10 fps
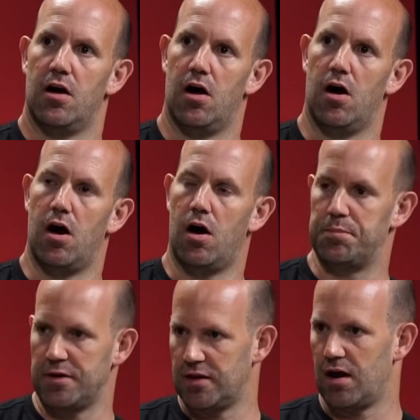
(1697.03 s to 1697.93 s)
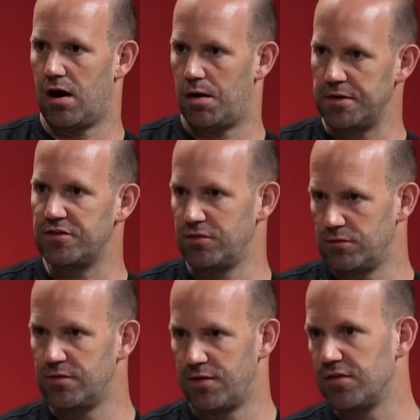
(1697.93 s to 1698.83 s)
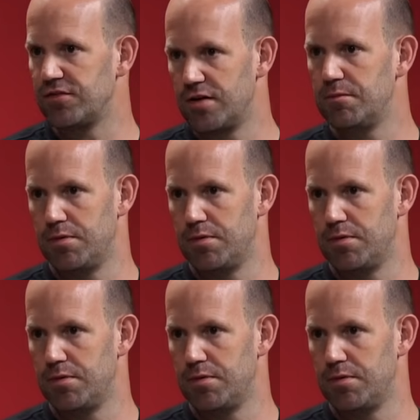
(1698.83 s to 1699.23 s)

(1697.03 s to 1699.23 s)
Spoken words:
the RP2 device,